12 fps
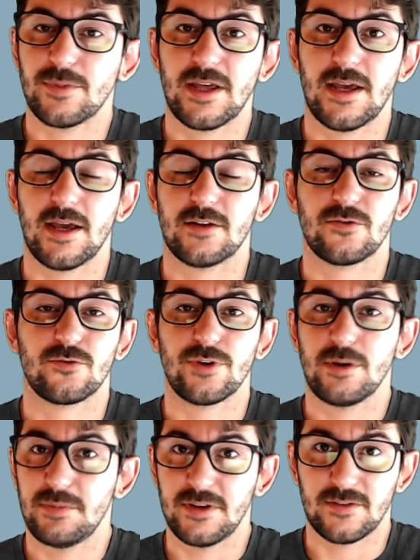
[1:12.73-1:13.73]
something
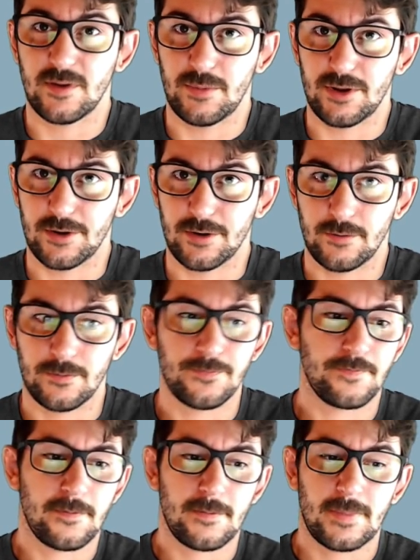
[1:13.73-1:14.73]
extremely similar.
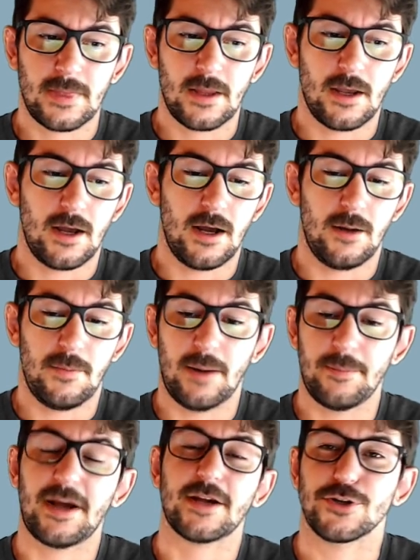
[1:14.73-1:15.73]

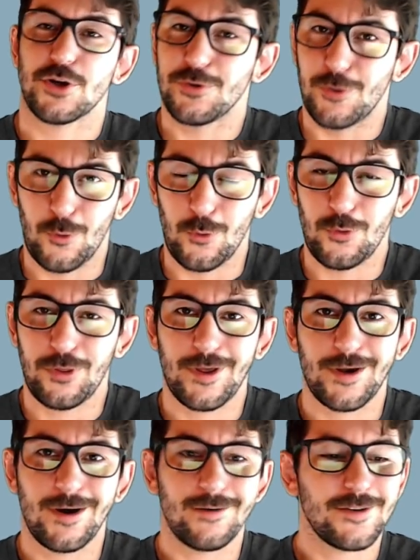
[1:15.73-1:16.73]
I'm not going to show you the whole
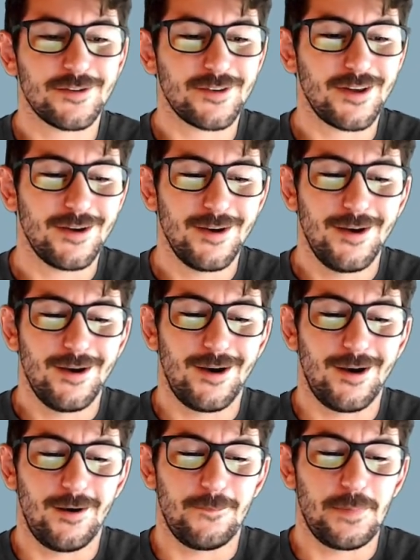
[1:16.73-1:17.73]
thing, obviously,
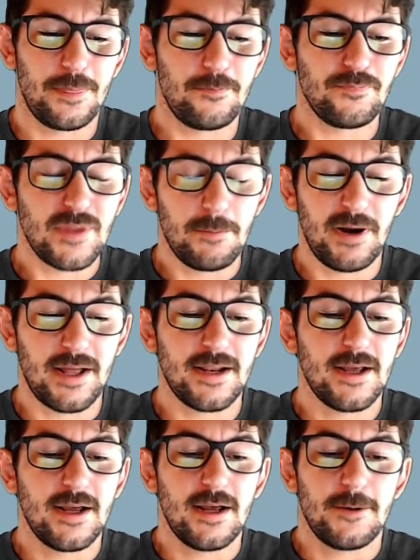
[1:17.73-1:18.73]

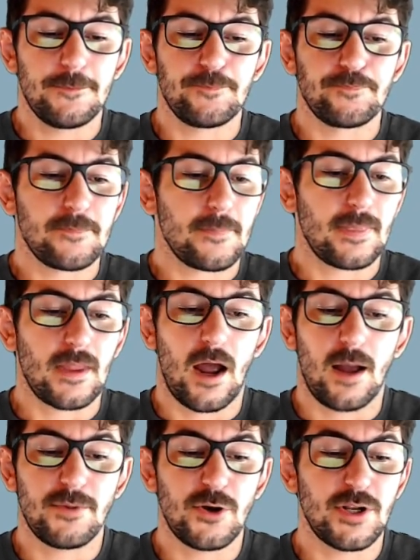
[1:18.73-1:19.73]
but
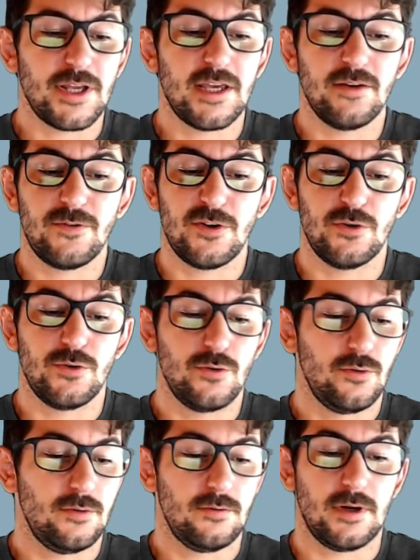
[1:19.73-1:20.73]
I'm going to give
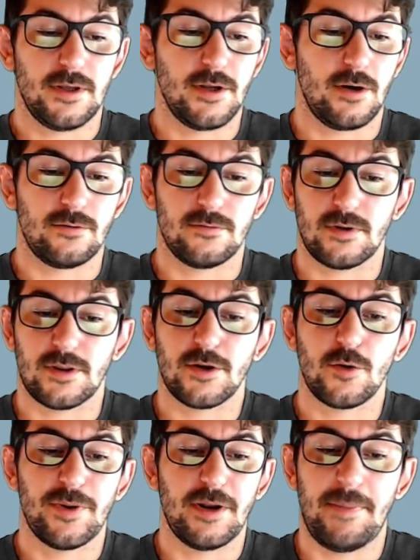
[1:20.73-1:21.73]
you, a
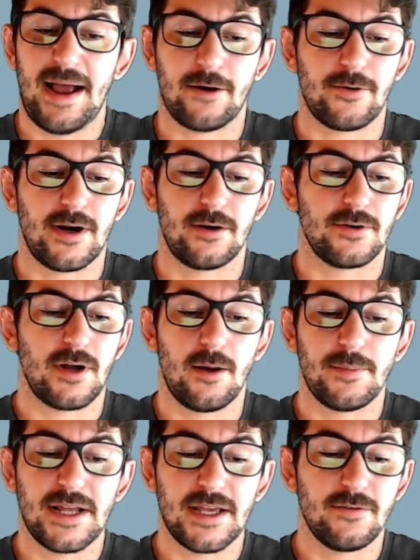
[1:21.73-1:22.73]
little bit of background.
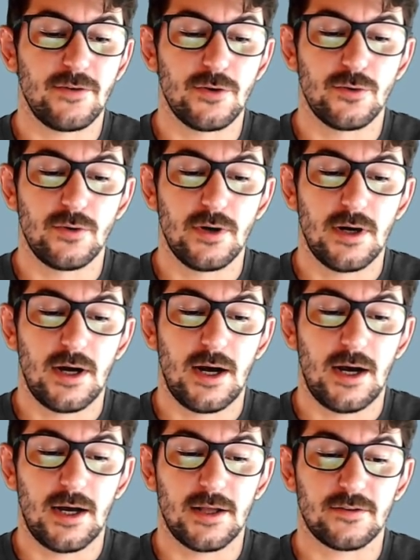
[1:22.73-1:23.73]
I'm going to give you
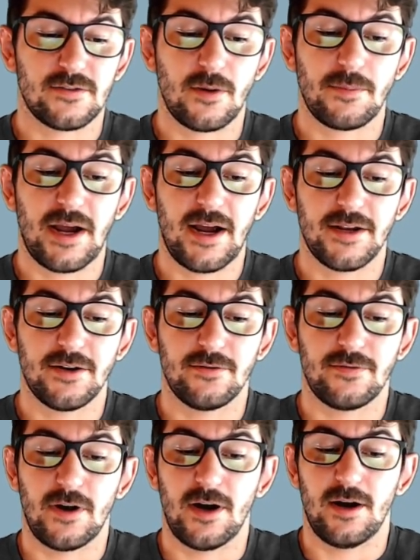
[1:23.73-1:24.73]
some kind
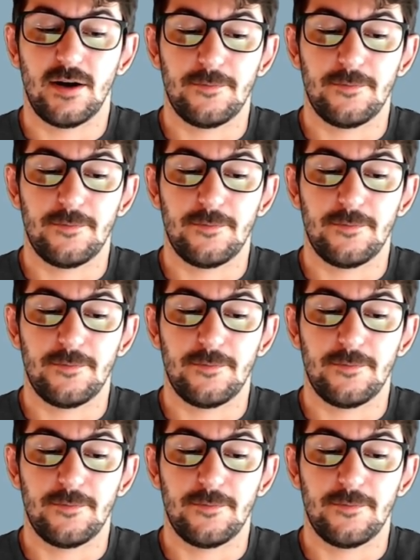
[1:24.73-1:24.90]
of